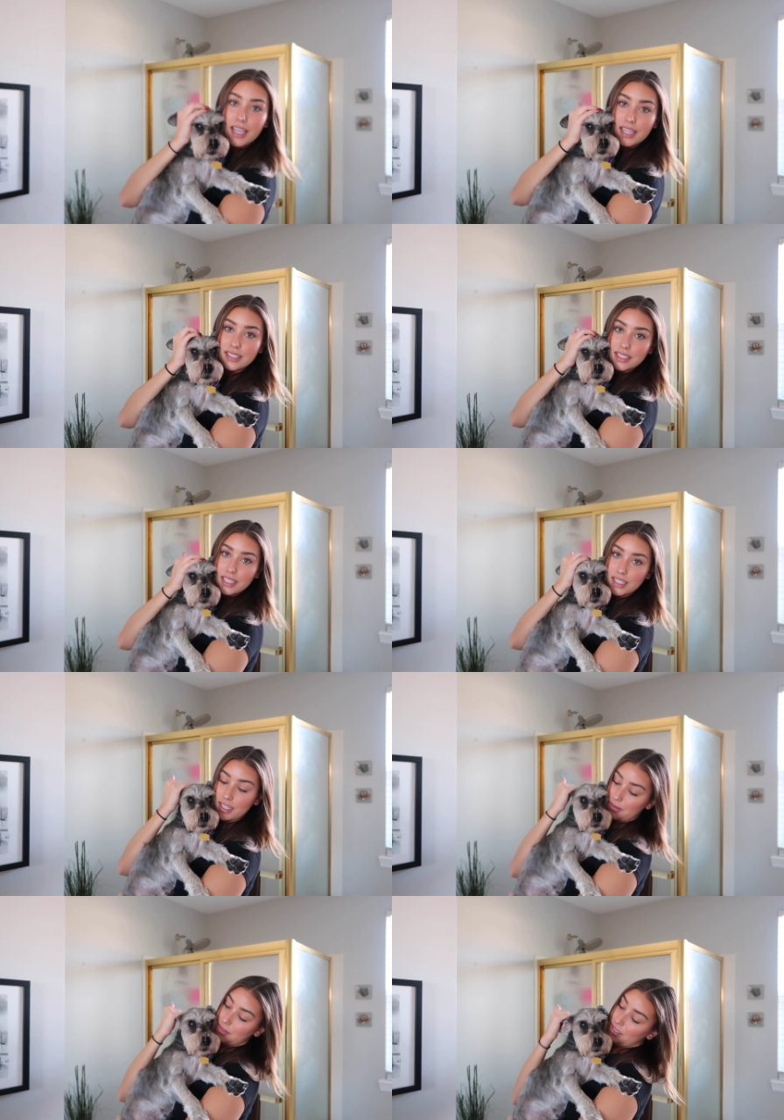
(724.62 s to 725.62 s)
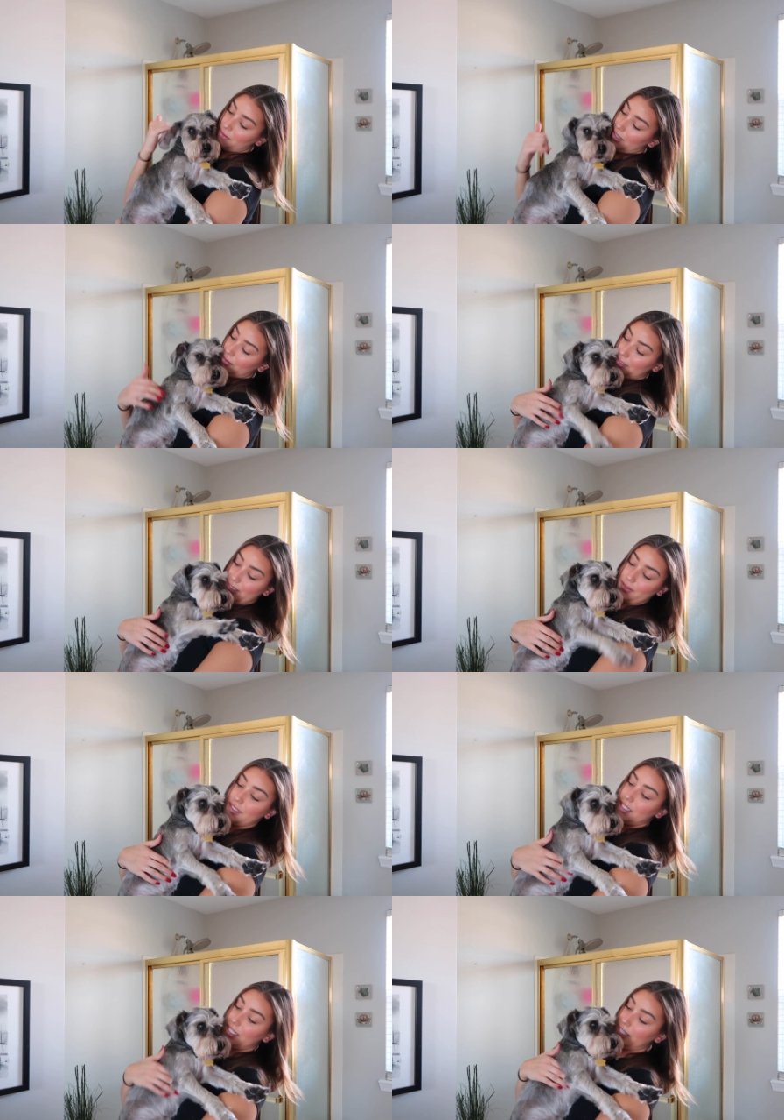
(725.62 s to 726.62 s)
He decided to come see what I was
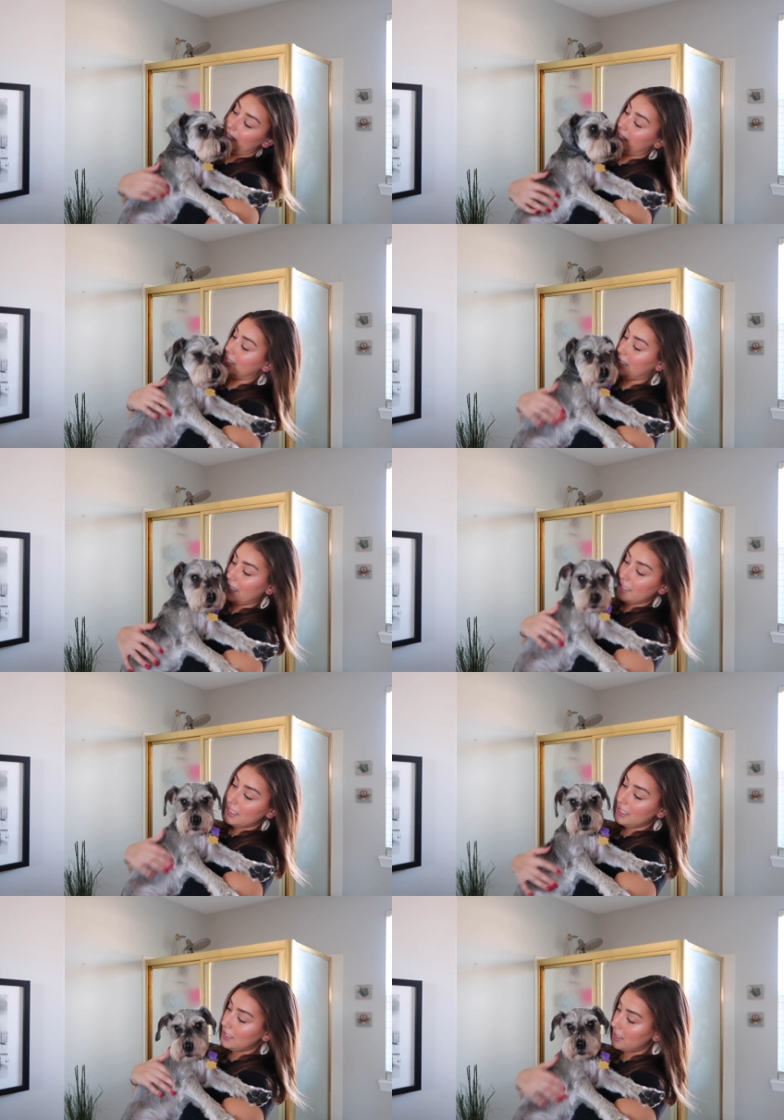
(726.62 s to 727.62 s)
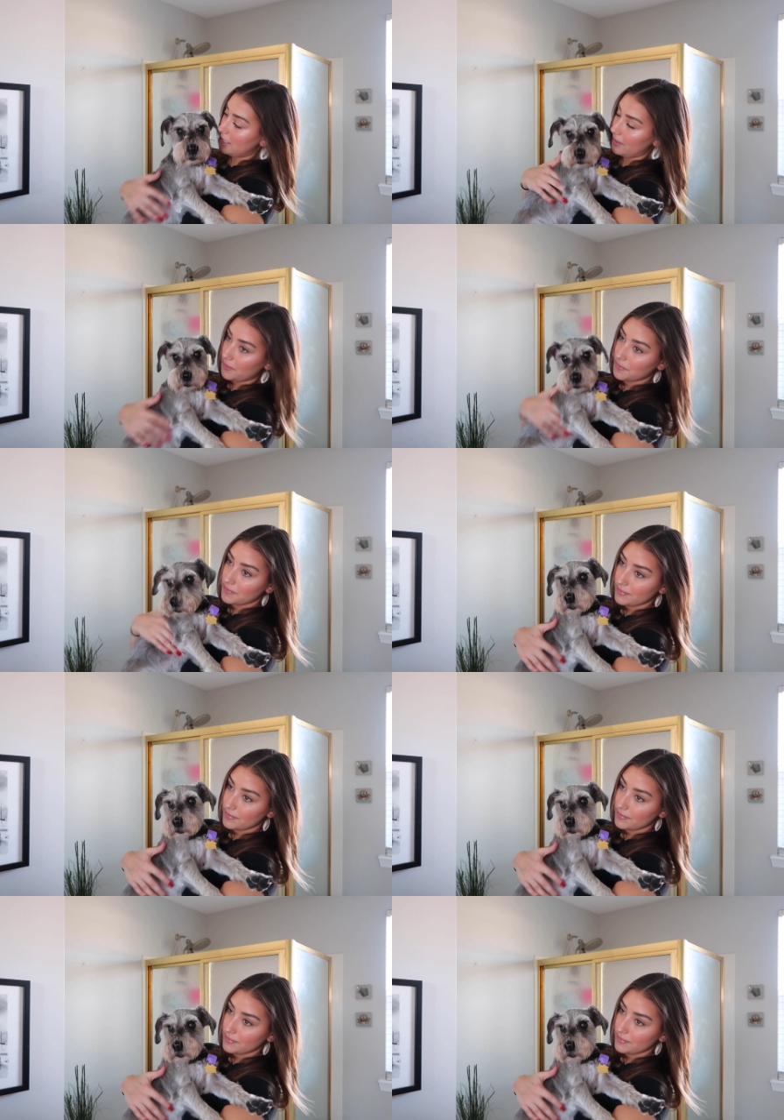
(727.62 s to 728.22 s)
doing in here. Didn't you?